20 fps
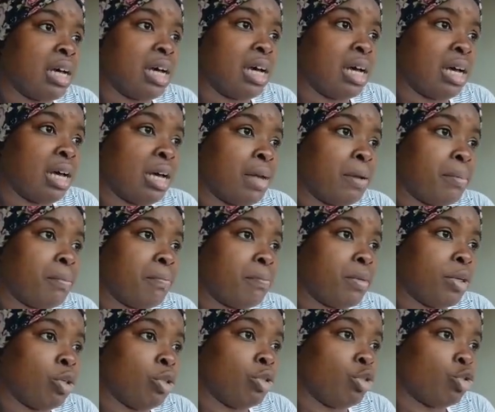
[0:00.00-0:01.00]

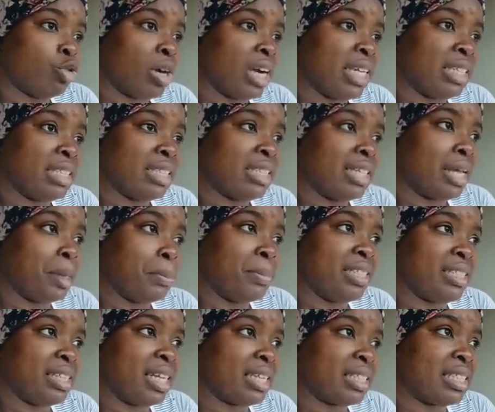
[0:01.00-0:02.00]
who tried to get
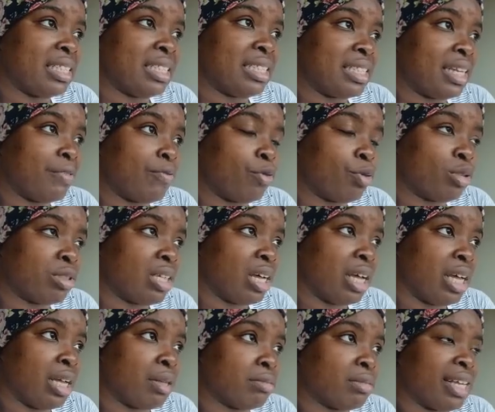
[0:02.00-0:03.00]
me sectioned several
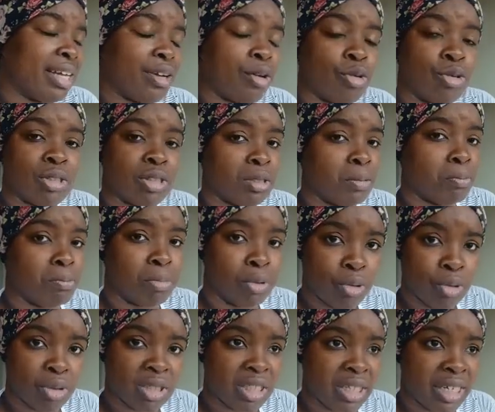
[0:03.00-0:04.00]
times, like on some
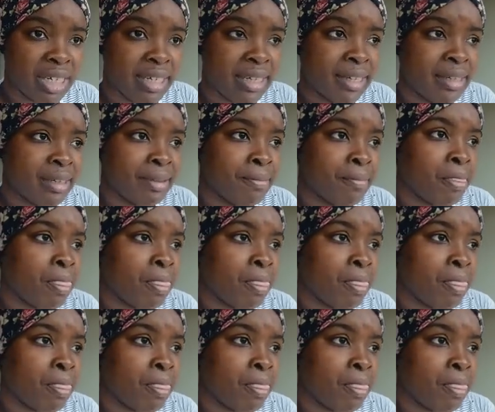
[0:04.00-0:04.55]
bullshit.